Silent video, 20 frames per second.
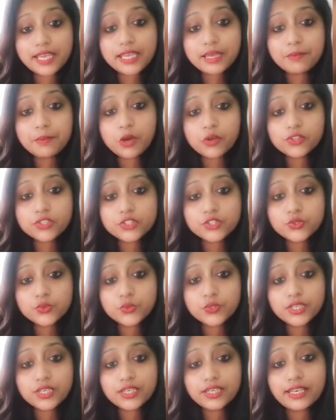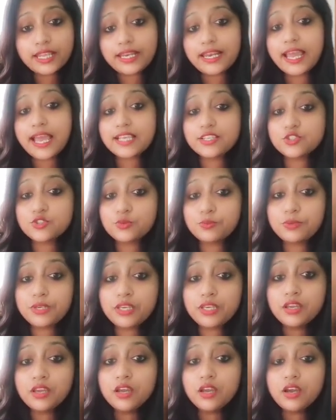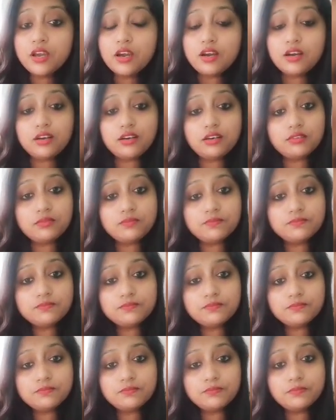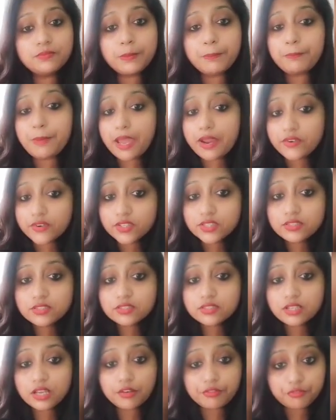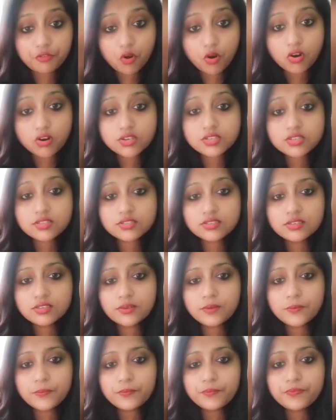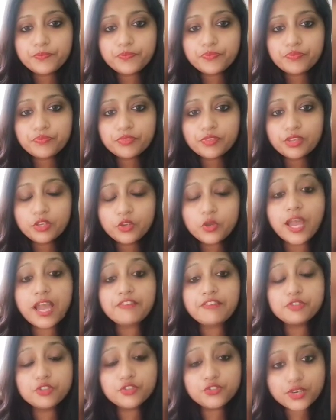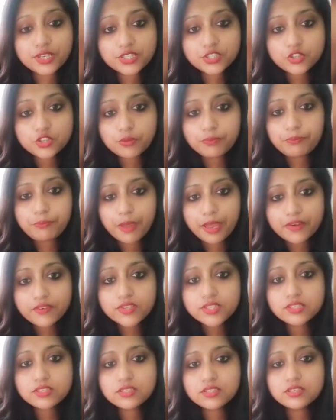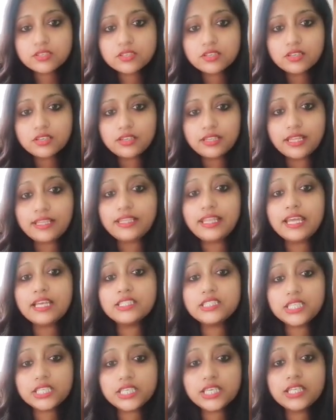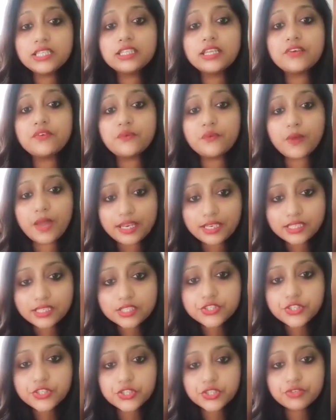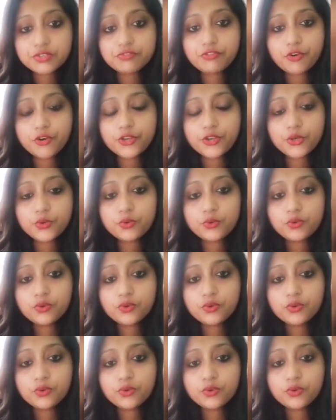about a student, that has to be the parents, of course. You have to trust your parents that they are taking the right decision for you.